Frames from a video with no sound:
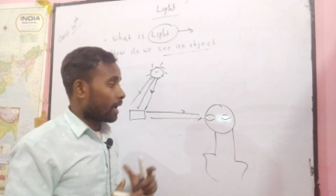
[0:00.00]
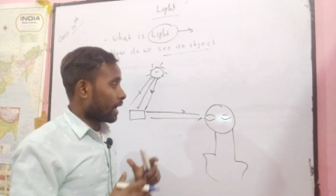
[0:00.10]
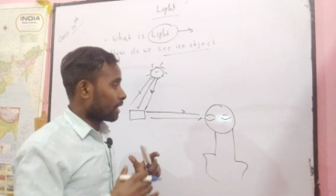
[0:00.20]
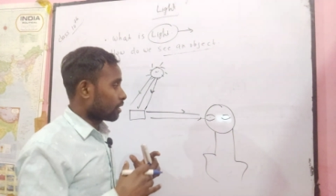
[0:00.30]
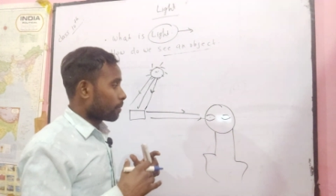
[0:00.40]

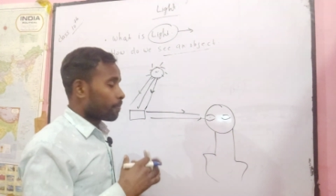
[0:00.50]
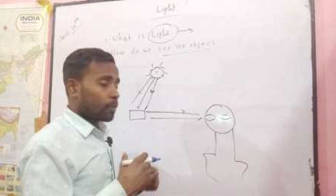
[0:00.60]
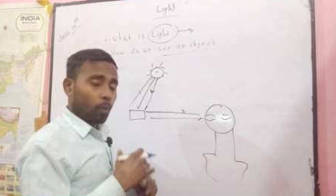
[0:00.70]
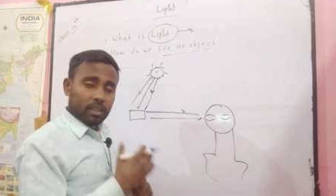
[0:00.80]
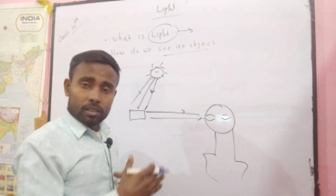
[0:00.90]
and
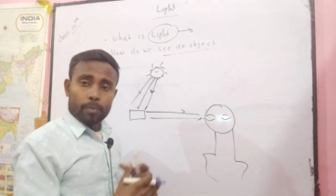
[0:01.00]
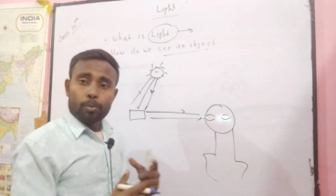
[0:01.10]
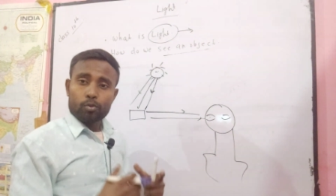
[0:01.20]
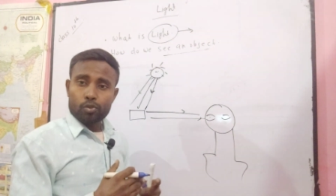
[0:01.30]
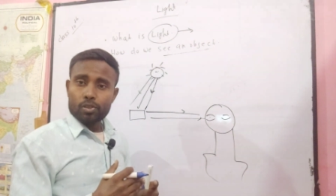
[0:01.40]
what is the
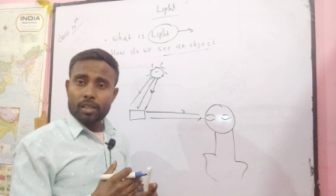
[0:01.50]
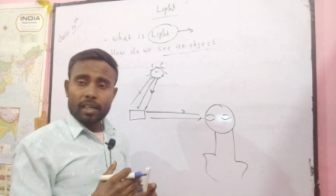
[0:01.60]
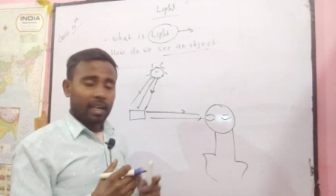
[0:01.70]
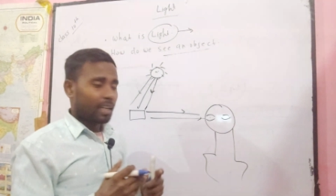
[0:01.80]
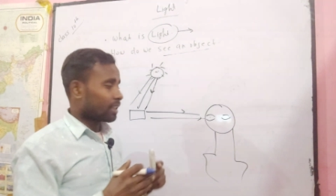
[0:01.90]
procedure,
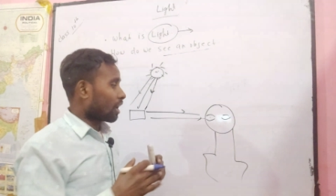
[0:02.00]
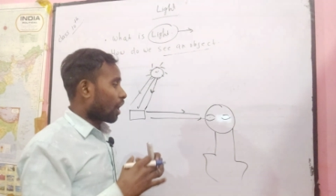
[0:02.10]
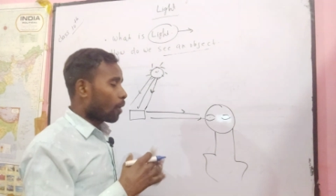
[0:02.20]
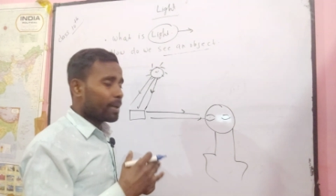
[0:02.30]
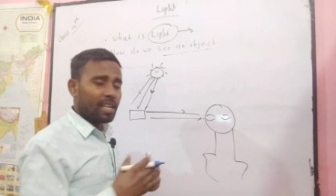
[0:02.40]
and
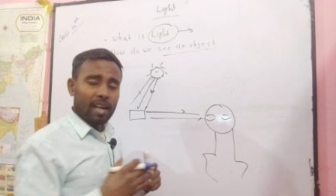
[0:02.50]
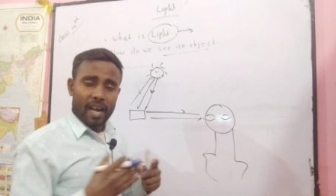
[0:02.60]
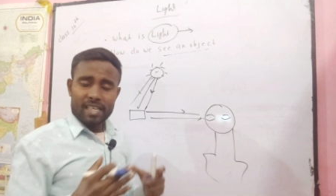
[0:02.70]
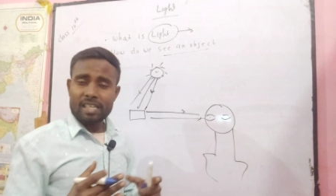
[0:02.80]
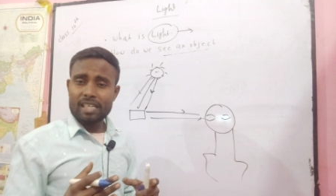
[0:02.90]
how many
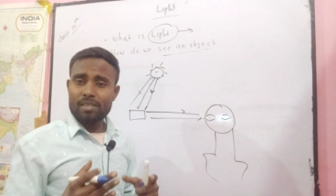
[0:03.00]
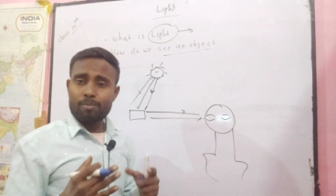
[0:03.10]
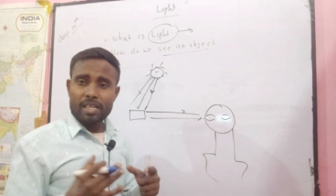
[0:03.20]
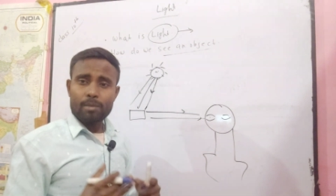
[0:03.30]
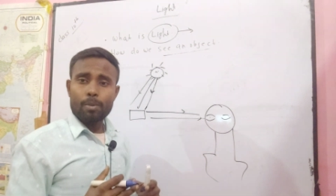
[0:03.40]
light rays
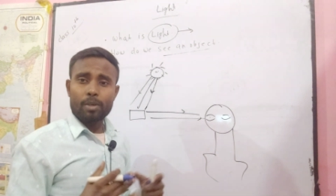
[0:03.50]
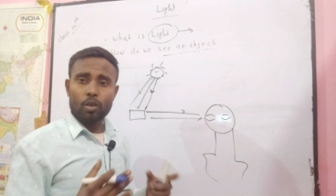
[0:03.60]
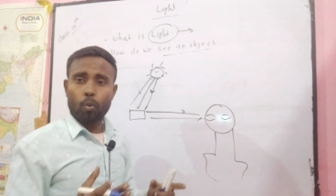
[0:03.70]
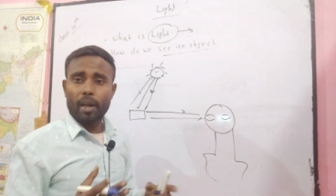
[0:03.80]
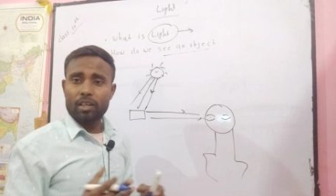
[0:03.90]
minimum
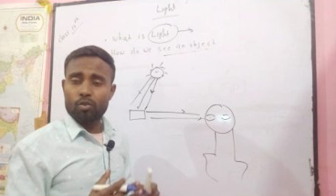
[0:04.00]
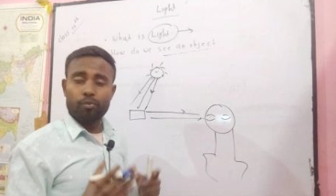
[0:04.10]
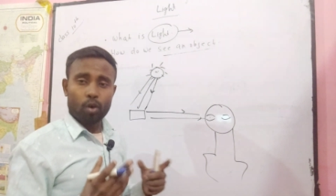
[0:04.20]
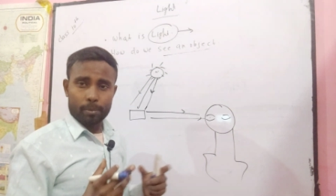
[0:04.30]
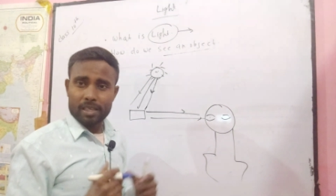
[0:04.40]
required to
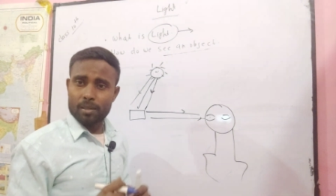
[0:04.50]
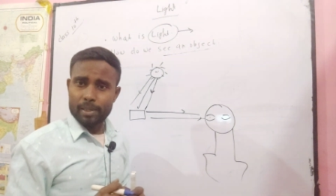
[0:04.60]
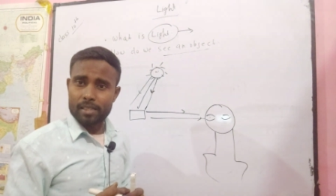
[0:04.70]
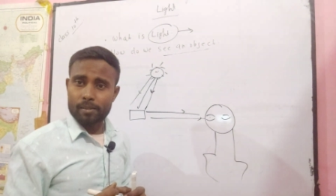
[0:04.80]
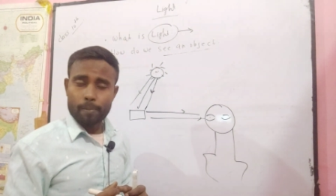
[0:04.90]
form an
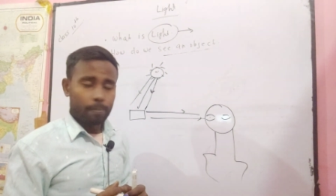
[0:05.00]
image.